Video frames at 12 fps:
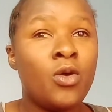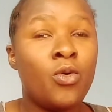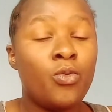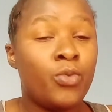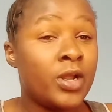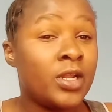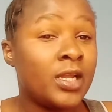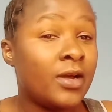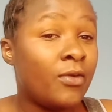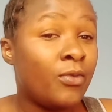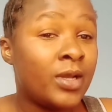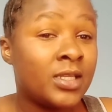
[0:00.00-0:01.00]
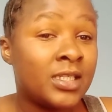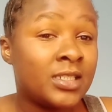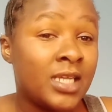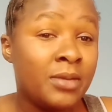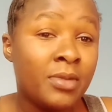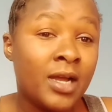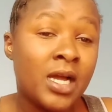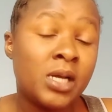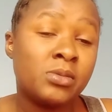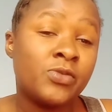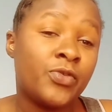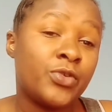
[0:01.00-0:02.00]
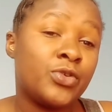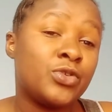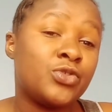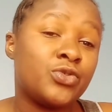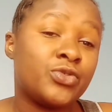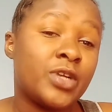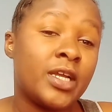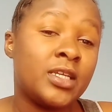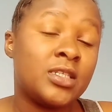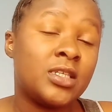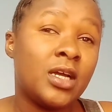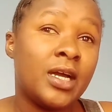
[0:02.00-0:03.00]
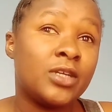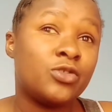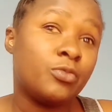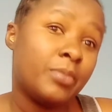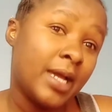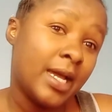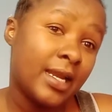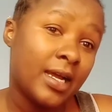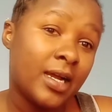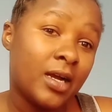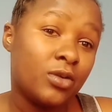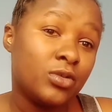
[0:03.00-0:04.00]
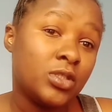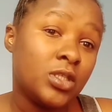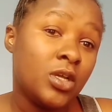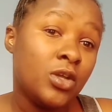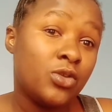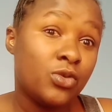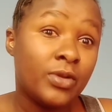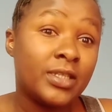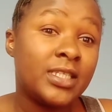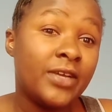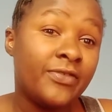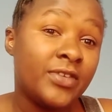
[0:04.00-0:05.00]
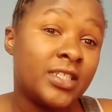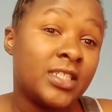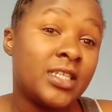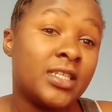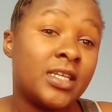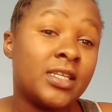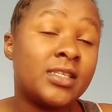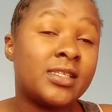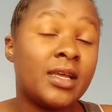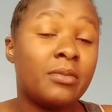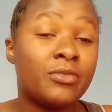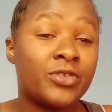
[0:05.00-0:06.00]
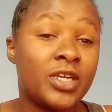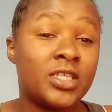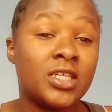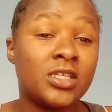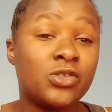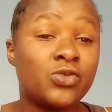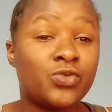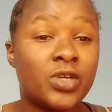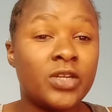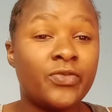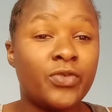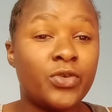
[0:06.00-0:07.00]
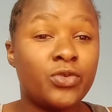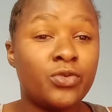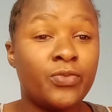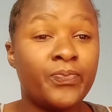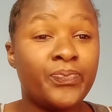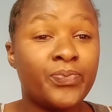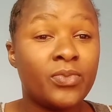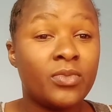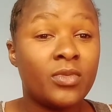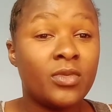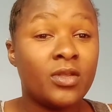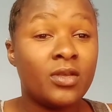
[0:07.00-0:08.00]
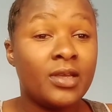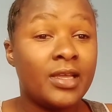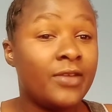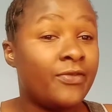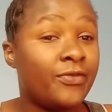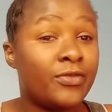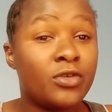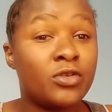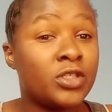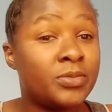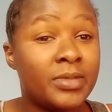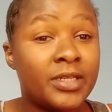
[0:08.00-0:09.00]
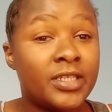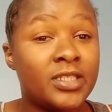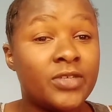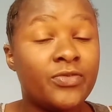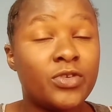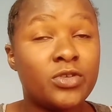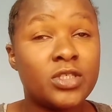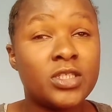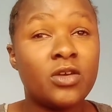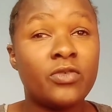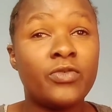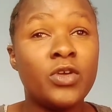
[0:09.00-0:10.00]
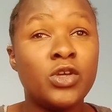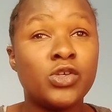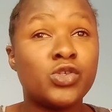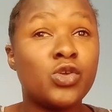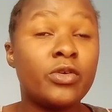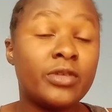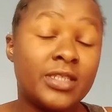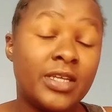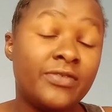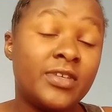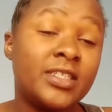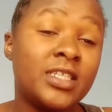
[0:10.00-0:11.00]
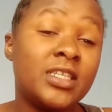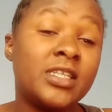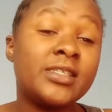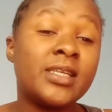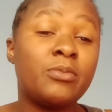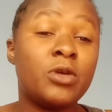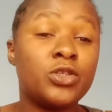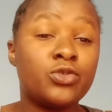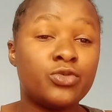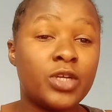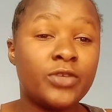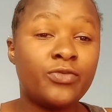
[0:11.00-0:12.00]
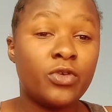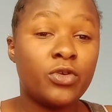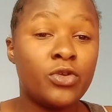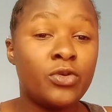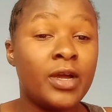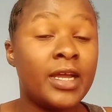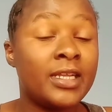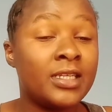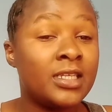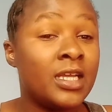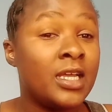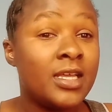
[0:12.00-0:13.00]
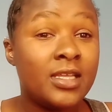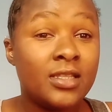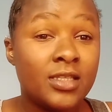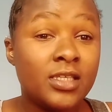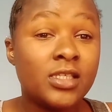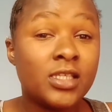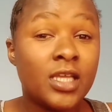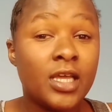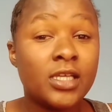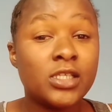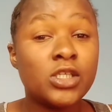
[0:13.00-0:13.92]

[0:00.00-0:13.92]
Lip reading: when the time comes for you to write, to buy an account, you will definitely need some writers to write for you, if you're not be writing for yourself. So you definitely need someone to write for you, and in this case